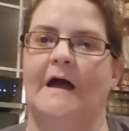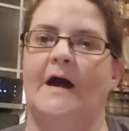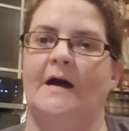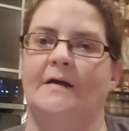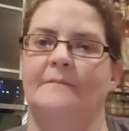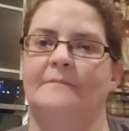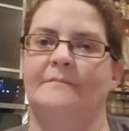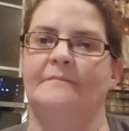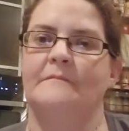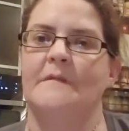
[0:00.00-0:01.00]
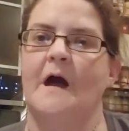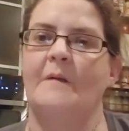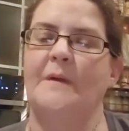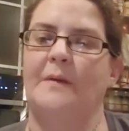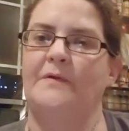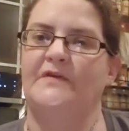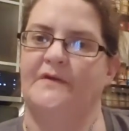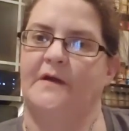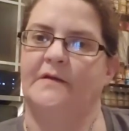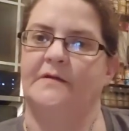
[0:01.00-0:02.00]
Hi, I'm Amy
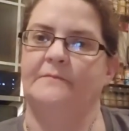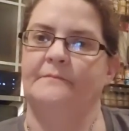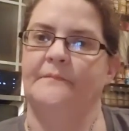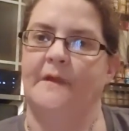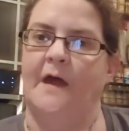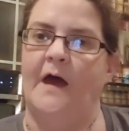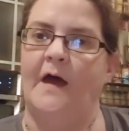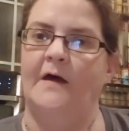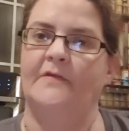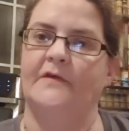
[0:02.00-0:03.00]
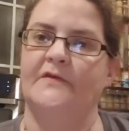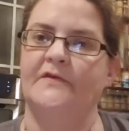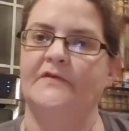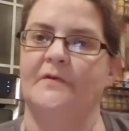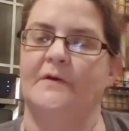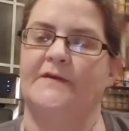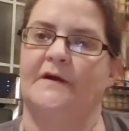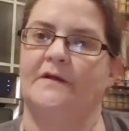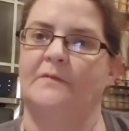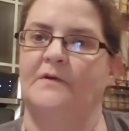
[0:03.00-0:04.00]
Shannon, and this is
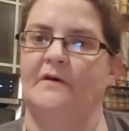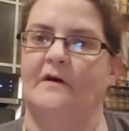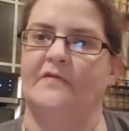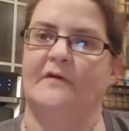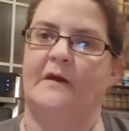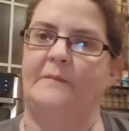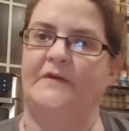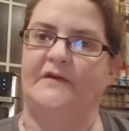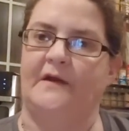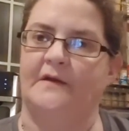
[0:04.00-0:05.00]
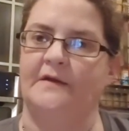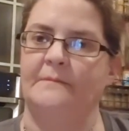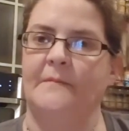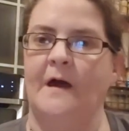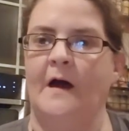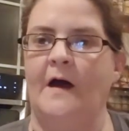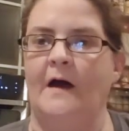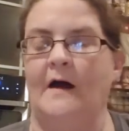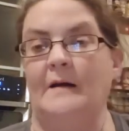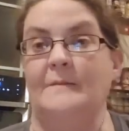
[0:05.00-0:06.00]
Storytelling with author Amy Shannon,
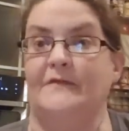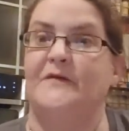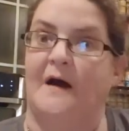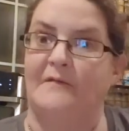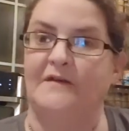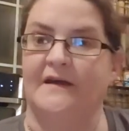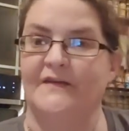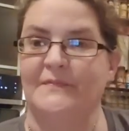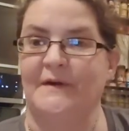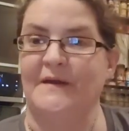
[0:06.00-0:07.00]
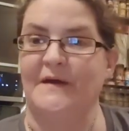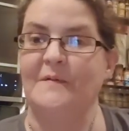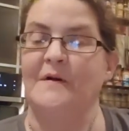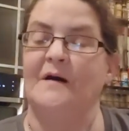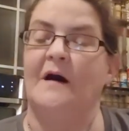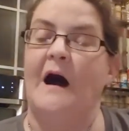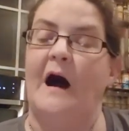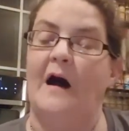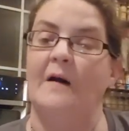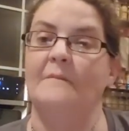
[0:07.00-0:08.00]
if you haven't guessed by now.
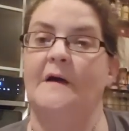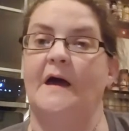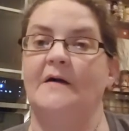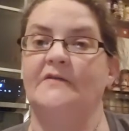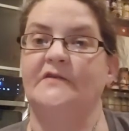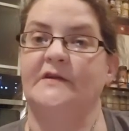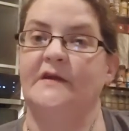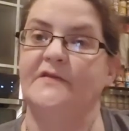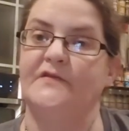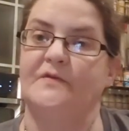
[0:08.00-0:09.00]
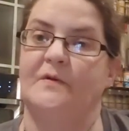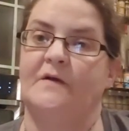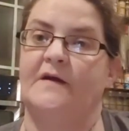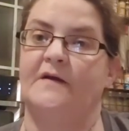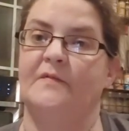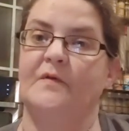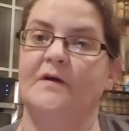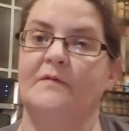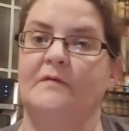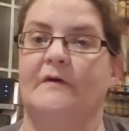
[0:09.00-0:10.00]
And today's story, it
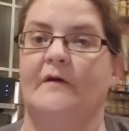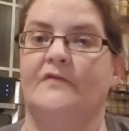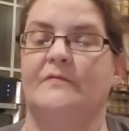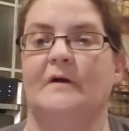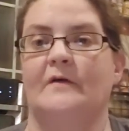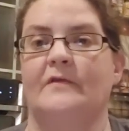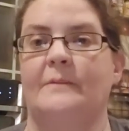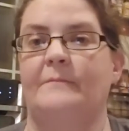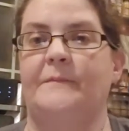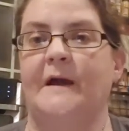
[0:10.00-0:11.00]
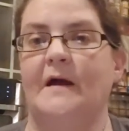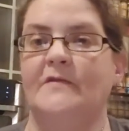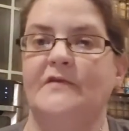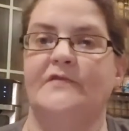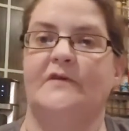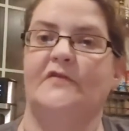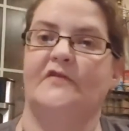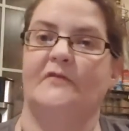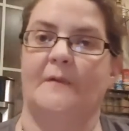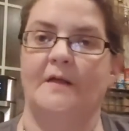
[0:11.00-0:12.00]
really revolves around the behind the
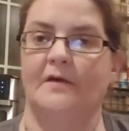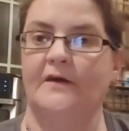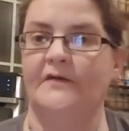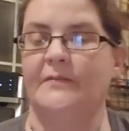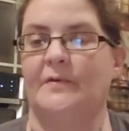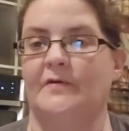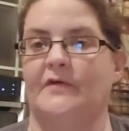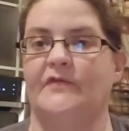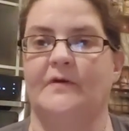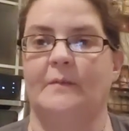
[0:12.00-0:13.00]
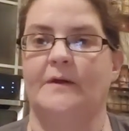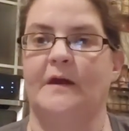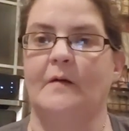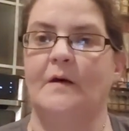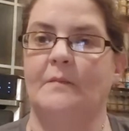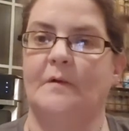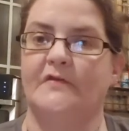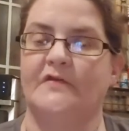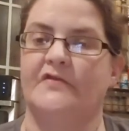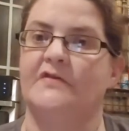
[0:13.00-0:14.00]
scenes of my latest book that's coming out on
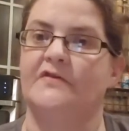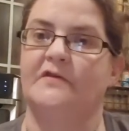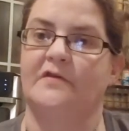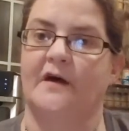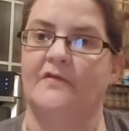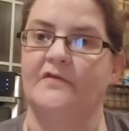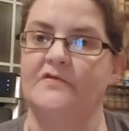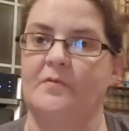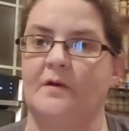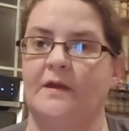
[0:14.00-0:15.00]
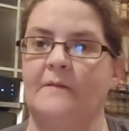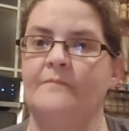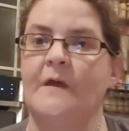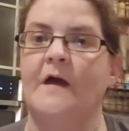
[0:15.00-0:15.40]
March 3rd, 2020,